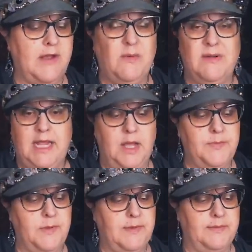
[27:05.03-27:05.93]
I want to
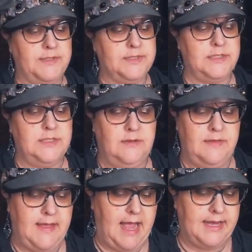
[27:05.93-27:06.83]
help you be able to do
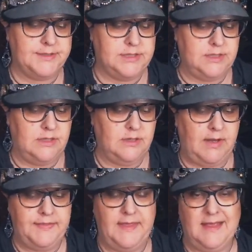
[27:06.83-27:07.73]
that too.
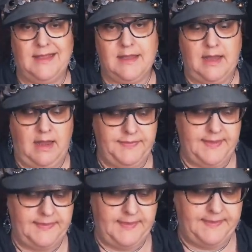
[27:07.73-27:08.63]
I think
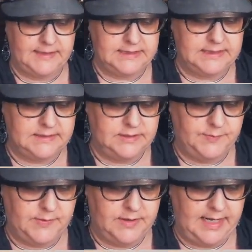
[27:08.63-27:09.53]
that that's
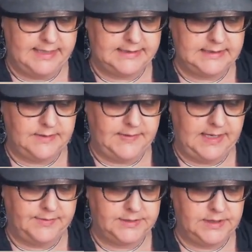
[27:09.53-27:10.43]
super nice to be
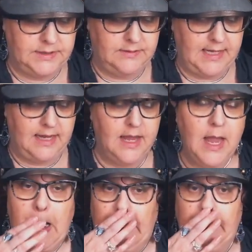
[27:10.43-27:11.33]
able to do that.
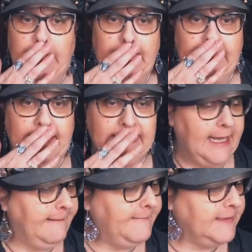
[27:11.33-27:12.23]
Oh, look at
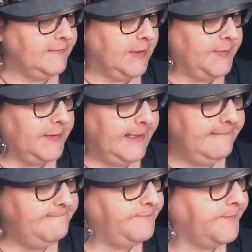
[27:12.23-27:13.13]
that. That's very pretty.
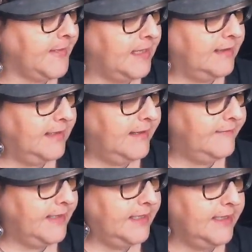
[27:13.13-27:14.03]
Love
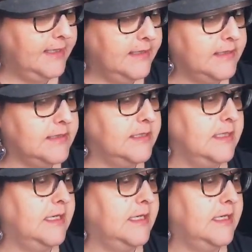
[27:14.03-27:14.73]
it.